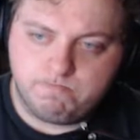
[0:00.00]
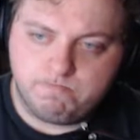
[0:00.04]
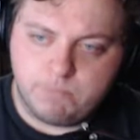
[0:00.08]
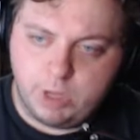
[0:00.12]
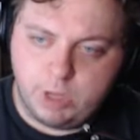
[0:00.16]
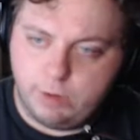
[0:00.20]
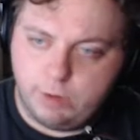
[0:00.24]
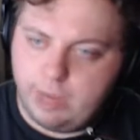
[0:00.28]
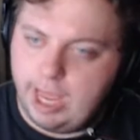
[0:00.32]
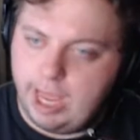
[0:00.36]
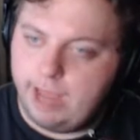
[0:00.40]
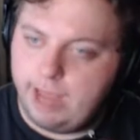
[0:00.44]

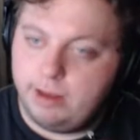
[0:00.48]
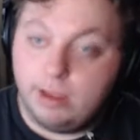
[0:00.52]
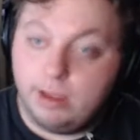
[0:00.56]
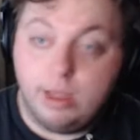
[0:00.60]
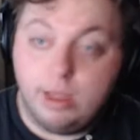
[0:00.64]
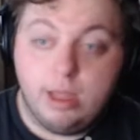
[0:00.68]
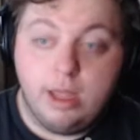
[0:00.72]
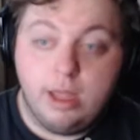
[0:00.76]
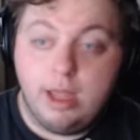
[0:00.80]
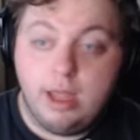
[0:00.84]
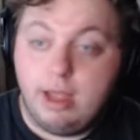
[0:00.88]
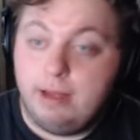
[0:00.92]
Okay.
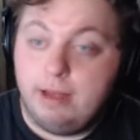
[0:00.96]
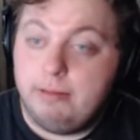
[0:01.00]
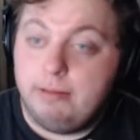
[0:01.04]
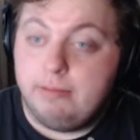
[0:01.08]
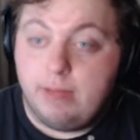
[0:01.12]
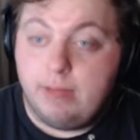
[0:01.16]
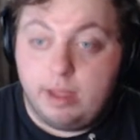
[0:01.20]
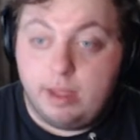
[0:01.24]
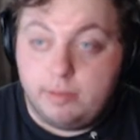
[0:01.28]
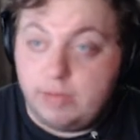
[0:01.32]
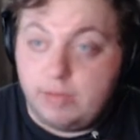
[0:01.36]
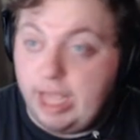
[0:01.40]

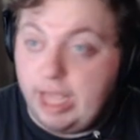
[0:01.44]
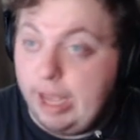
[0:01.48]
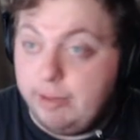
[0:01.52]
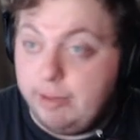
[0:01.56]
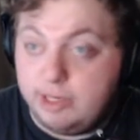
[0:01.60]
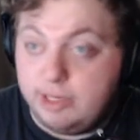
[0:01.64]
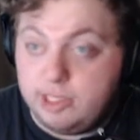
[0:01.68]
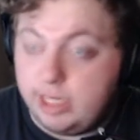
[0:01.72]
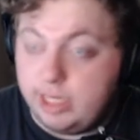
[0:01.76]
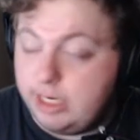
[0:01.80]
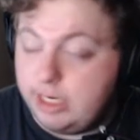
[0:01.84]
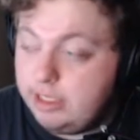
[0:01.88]
I'm
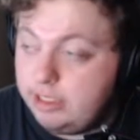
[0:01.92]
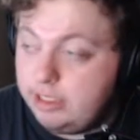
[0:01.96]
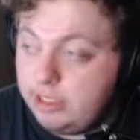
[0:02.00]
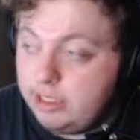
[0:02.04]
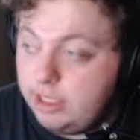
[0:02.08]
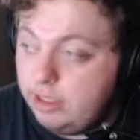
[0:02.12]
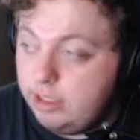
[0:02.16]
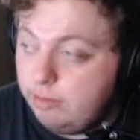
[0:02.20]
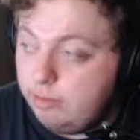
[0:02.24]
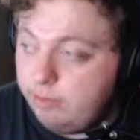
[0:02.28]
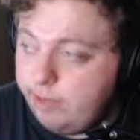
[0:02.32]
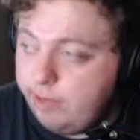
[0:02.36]
excited to see
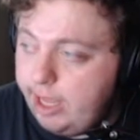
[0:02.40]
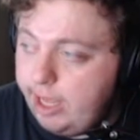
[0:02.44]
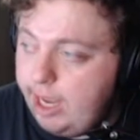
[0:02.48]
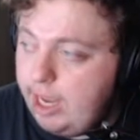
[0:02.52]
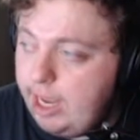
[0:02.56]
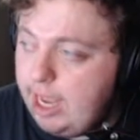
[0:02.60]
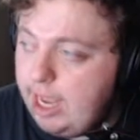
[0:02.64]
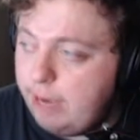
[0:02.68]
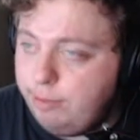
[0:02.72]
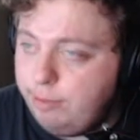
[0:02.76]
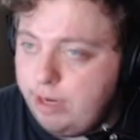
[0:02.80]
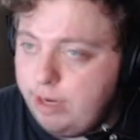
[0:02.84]
them play.
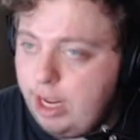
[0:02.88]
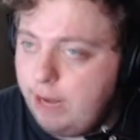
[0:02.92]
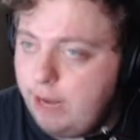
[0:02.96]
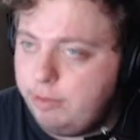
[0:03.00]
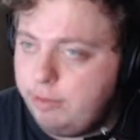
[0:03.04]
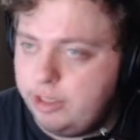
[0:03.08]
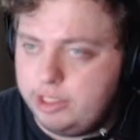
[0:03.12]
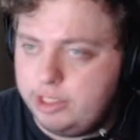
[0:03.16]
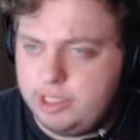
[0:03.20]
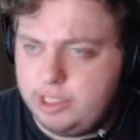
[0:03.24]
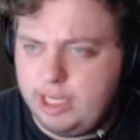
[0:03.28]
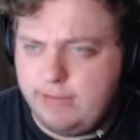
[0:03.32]
I want
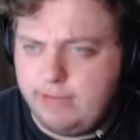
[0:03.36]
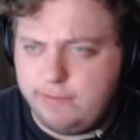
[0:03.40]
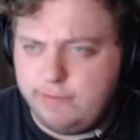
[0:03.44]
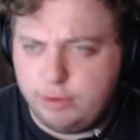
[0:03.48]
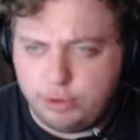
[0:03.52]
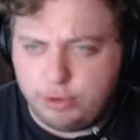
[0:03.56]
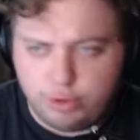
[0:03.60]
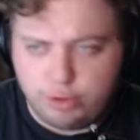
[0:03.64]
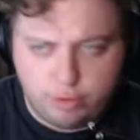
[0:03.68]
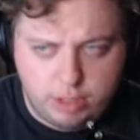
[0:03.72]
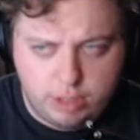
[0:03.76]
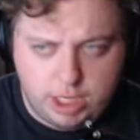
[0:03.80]
to see if they're
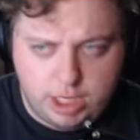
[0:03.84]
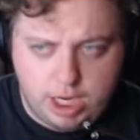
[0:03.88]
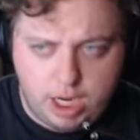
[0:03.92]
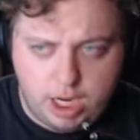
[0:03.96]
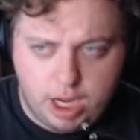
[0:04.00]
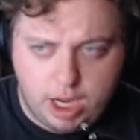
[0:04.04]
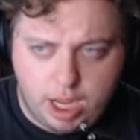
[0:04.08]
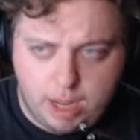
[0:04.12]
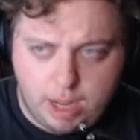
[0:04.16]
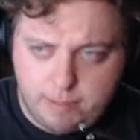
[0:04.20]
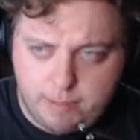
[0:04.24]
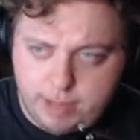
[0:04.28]
truly
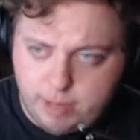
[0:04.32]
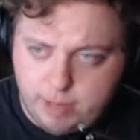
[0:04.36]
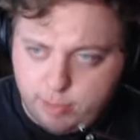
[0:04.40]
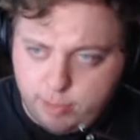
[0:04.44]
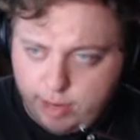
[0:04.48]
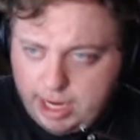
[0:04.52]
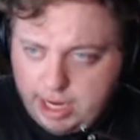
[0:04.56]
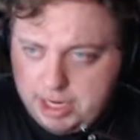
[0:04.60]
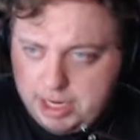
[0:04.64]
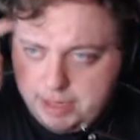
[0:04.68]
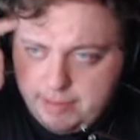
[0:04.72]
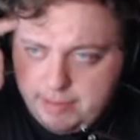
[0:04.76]
big
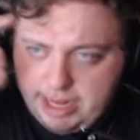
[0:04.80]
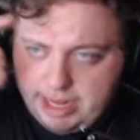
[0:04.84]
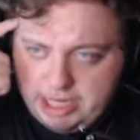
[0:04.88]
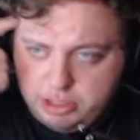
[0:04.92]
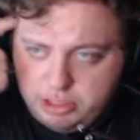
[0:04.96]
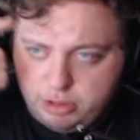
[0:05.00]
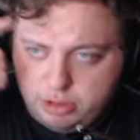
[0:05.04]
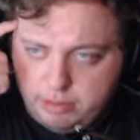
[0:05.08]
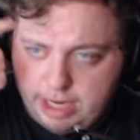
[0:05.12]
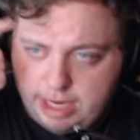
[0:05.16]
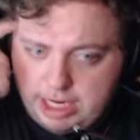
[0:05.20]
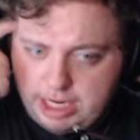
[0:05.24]
brained and
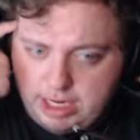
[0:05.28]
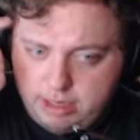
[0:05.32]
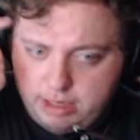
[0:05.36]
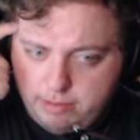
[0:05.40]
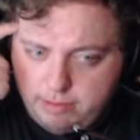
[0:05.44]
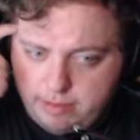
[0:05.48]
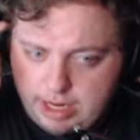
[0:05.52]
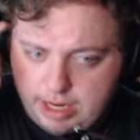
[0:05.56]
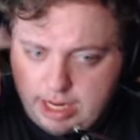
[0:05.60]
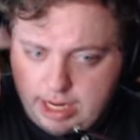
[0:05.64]
masterminded, but